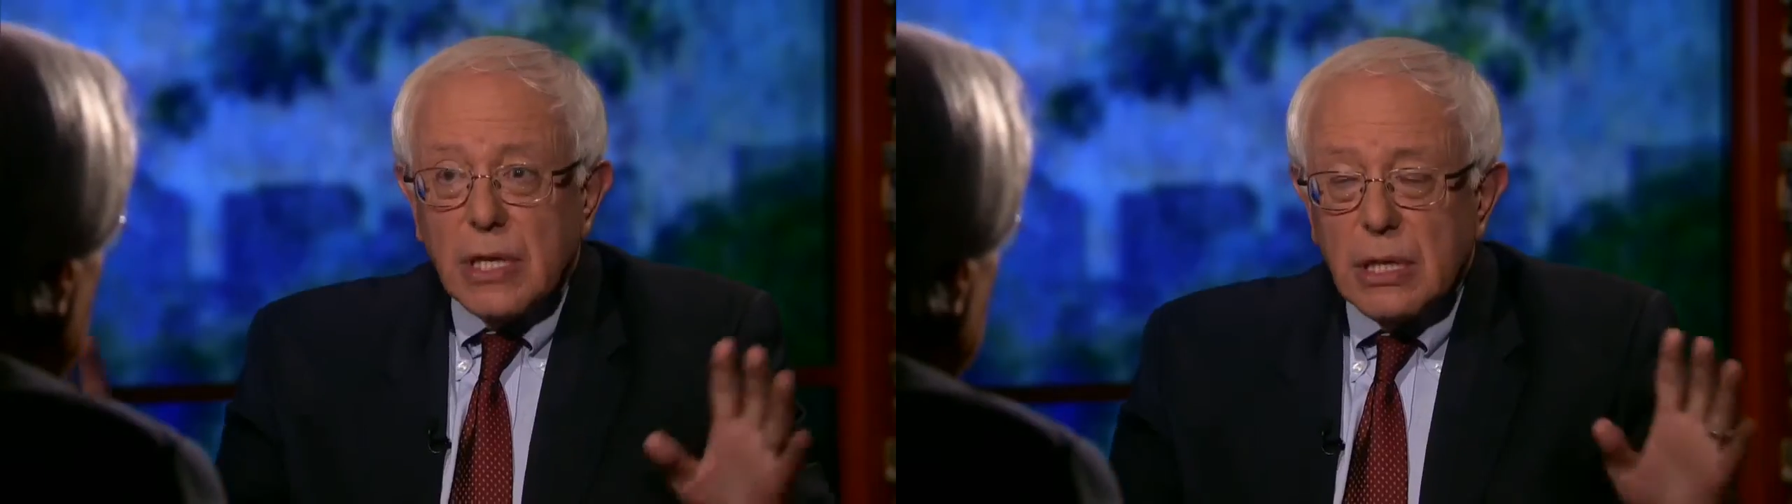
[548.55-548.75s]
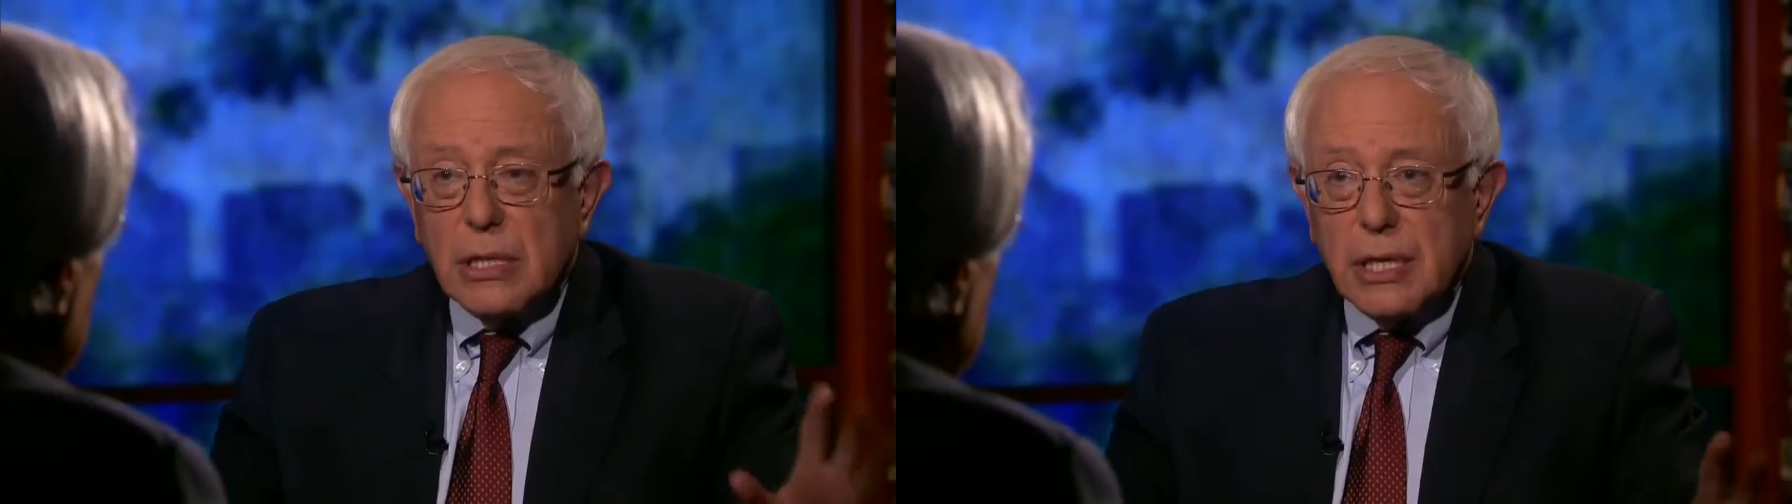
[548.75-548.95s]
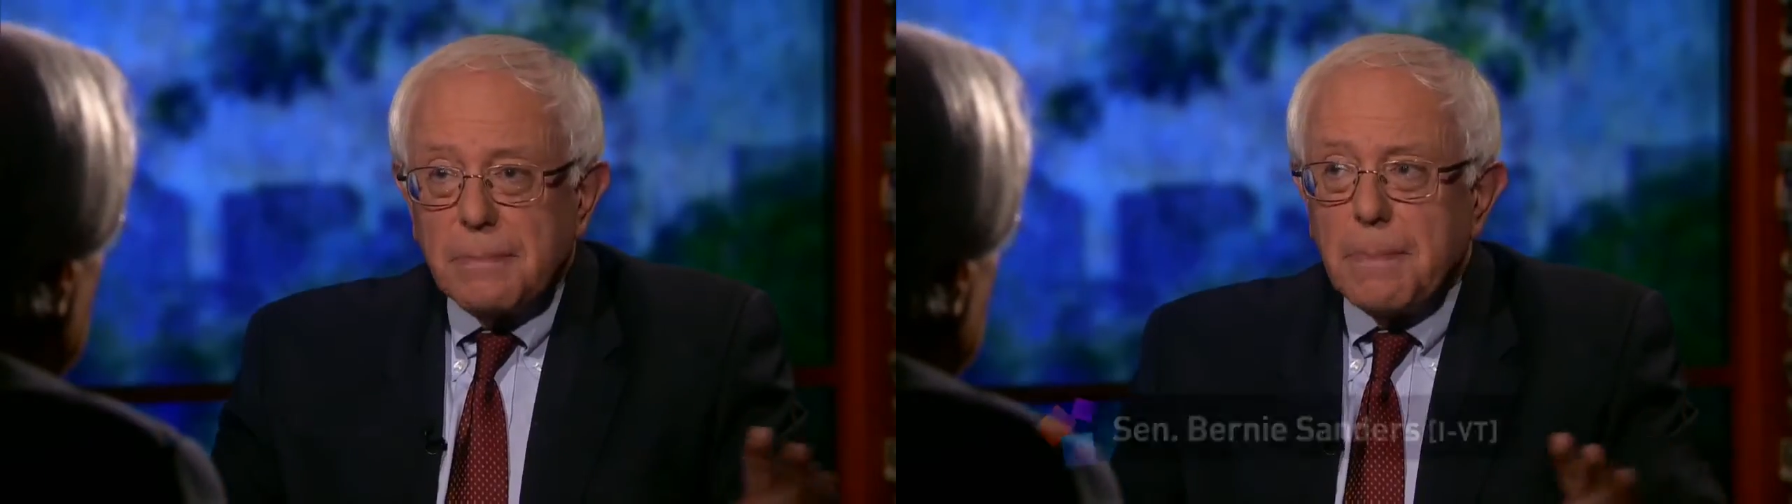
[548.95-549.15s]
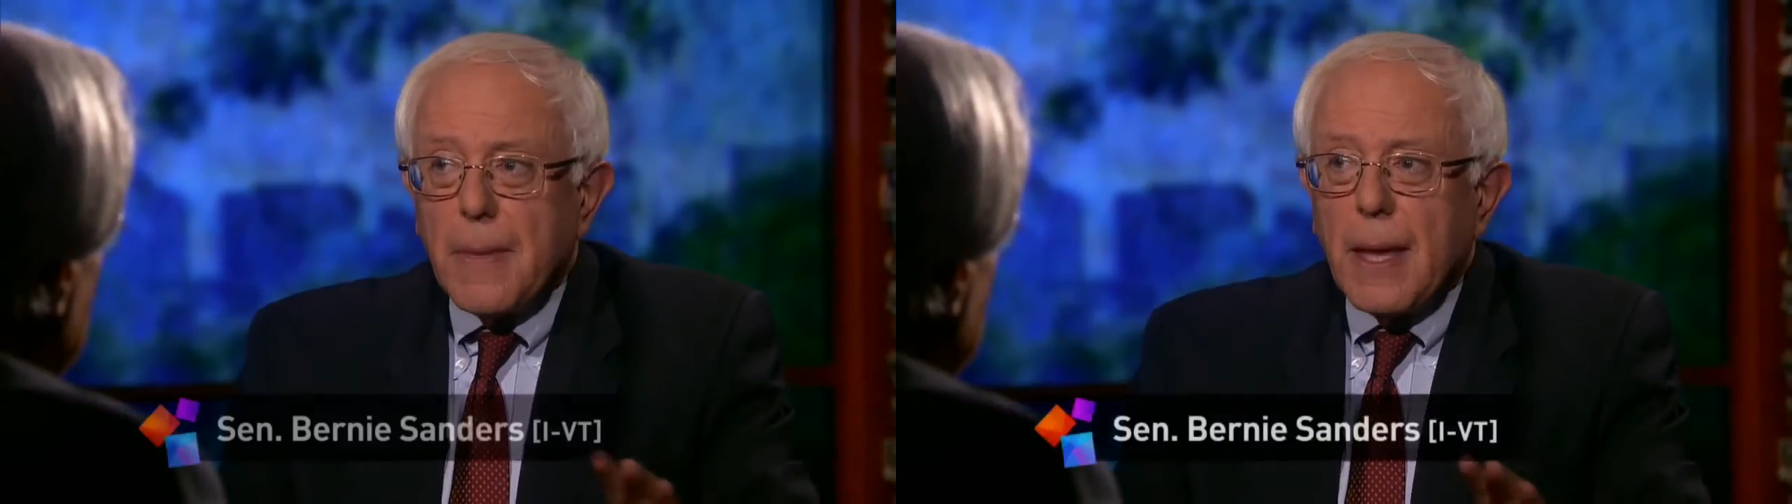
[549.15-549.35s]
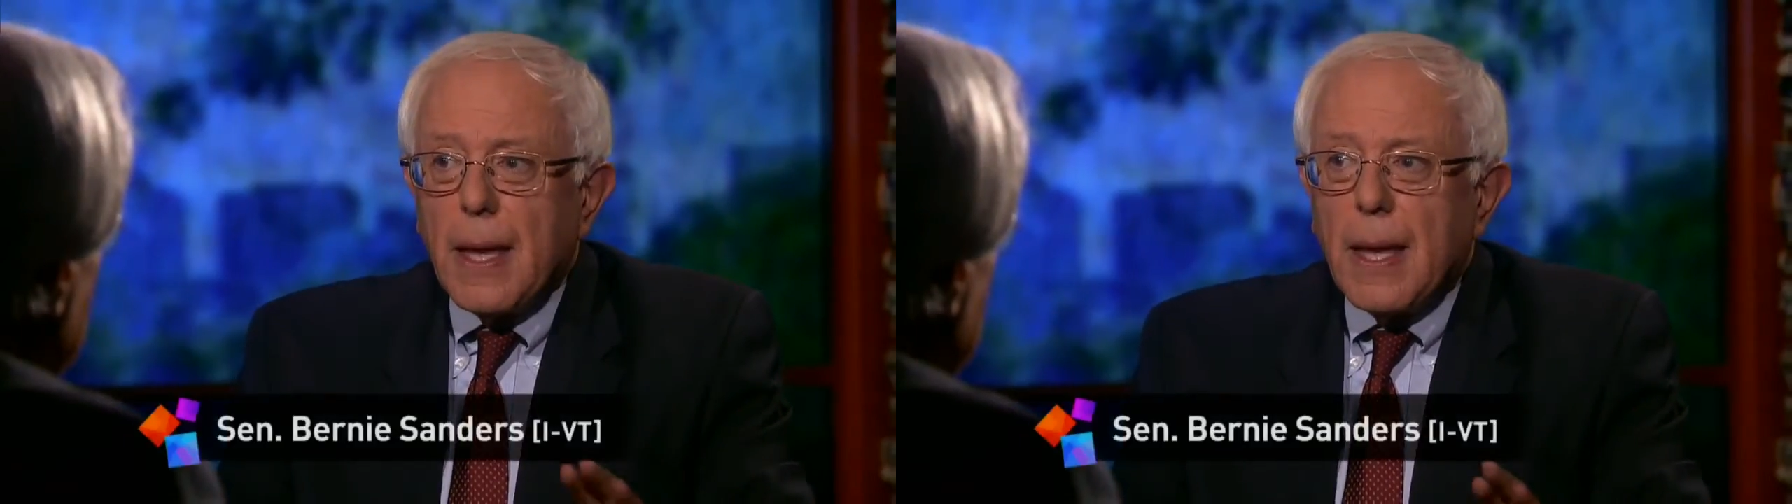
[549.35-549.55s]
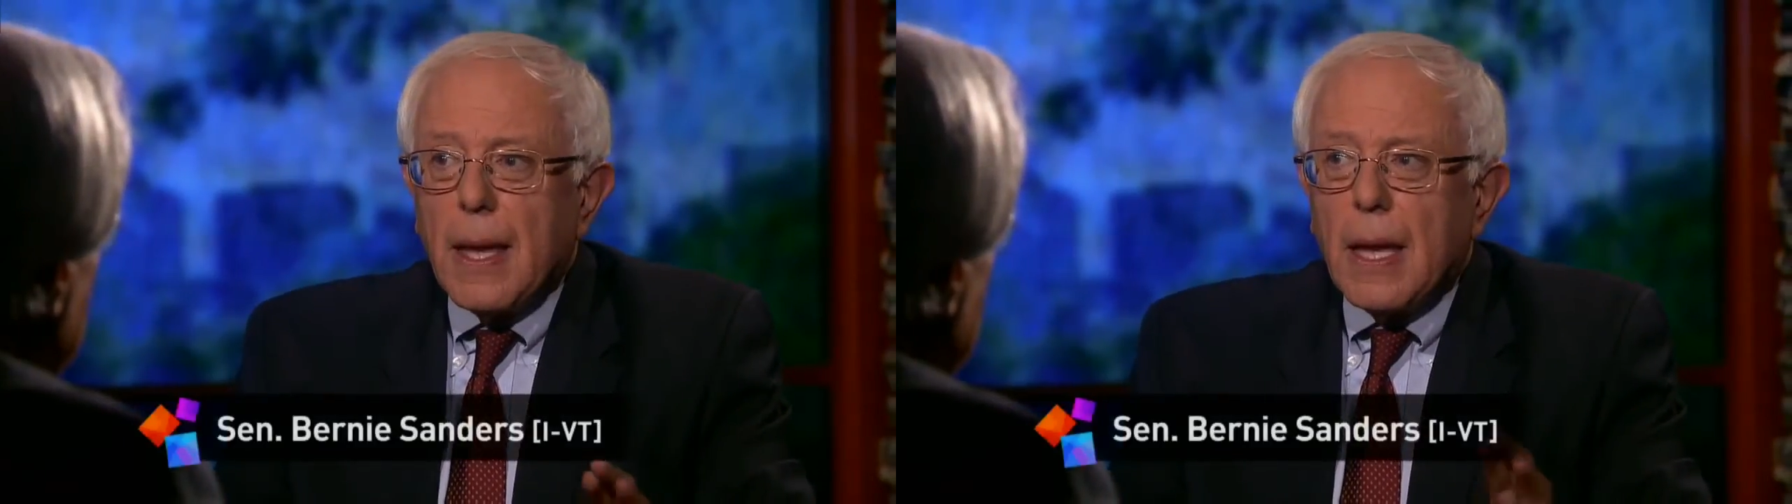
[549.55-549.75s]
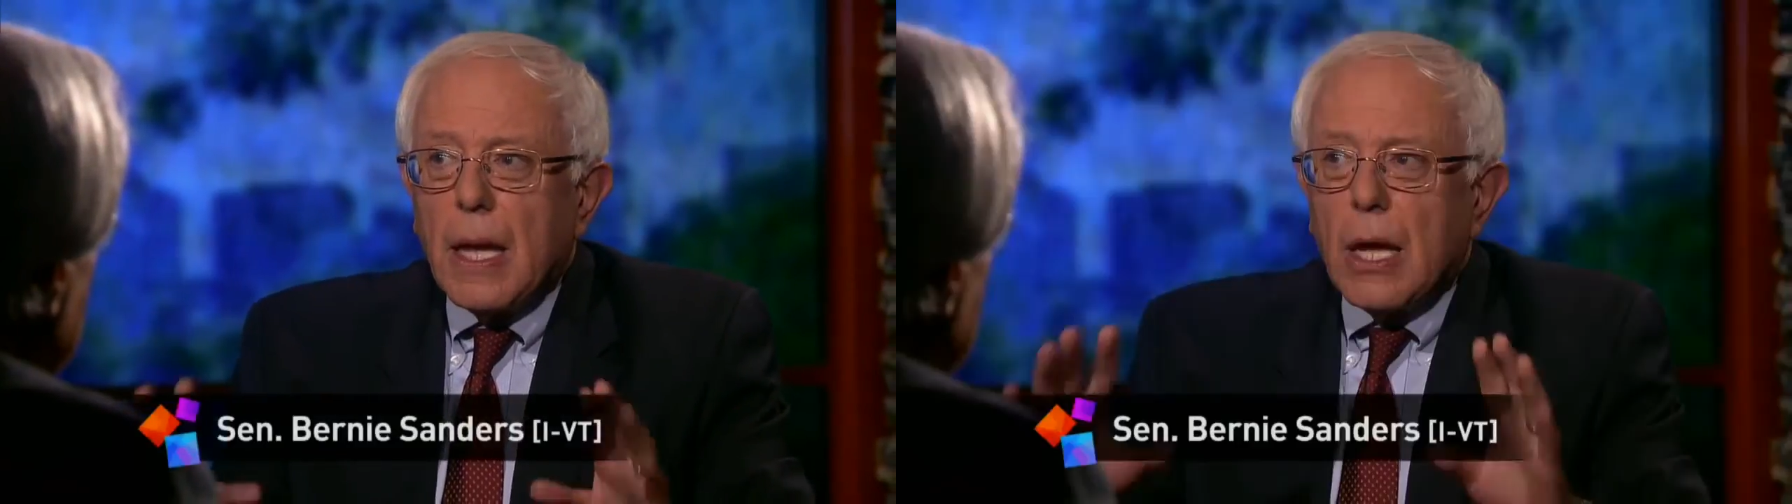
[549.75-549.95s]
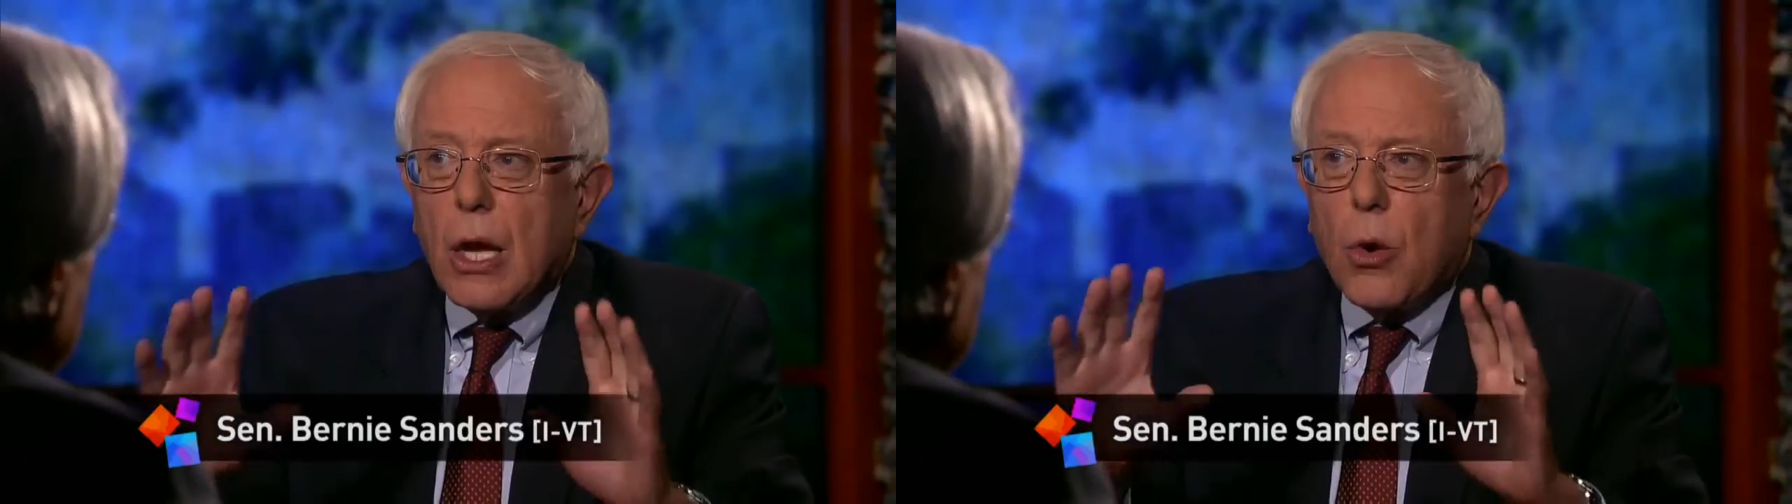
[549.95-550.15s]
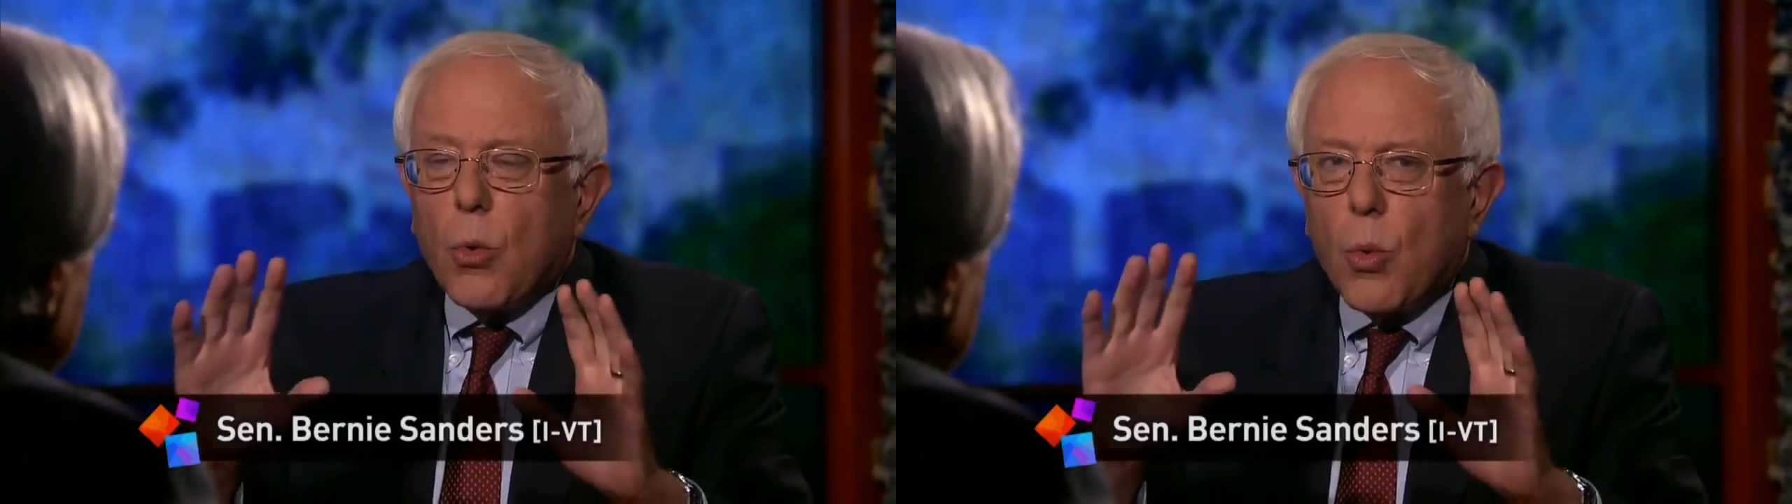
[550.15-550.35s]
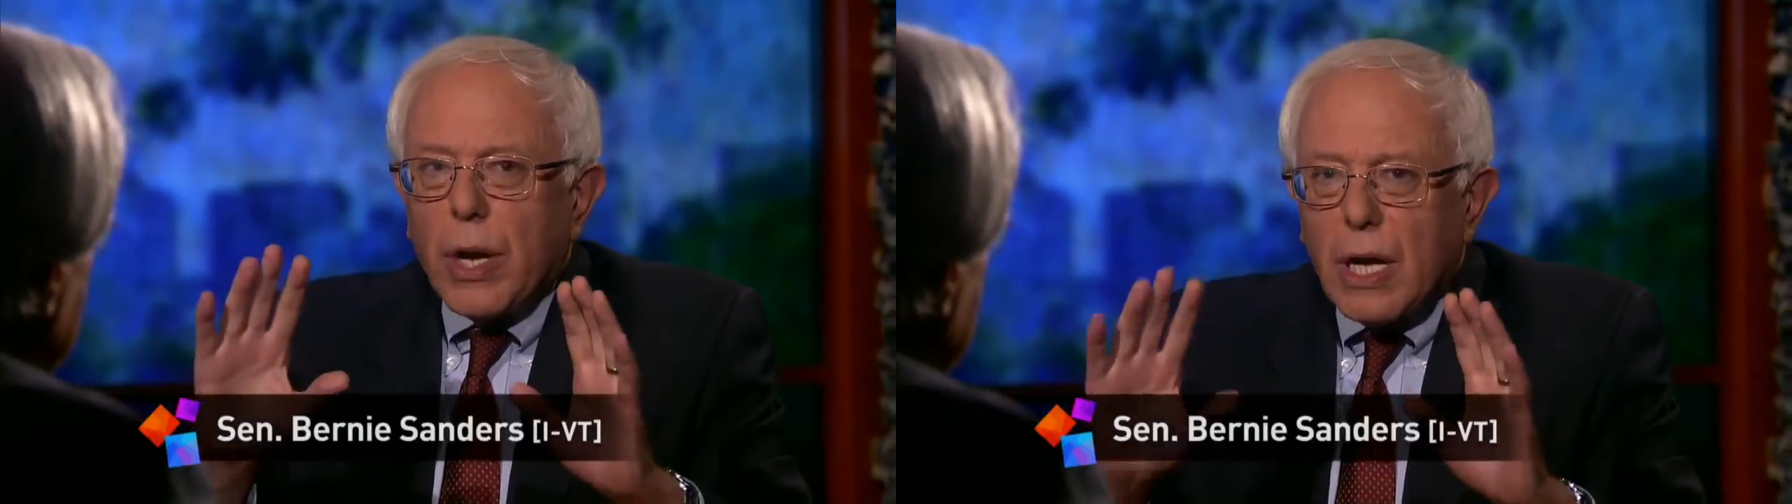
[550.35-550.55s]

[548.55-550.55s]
He did. What